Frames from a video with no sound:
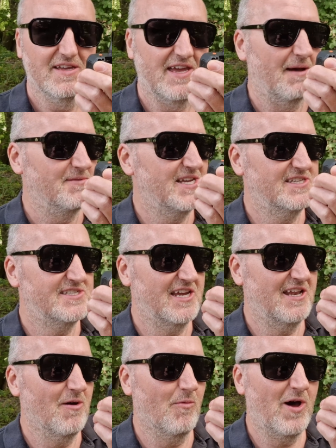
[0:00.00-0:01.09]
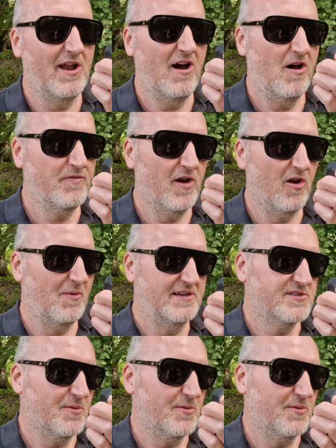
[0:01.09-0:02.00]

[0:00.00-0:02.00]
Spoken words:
Yep, testing 1.5 kilometres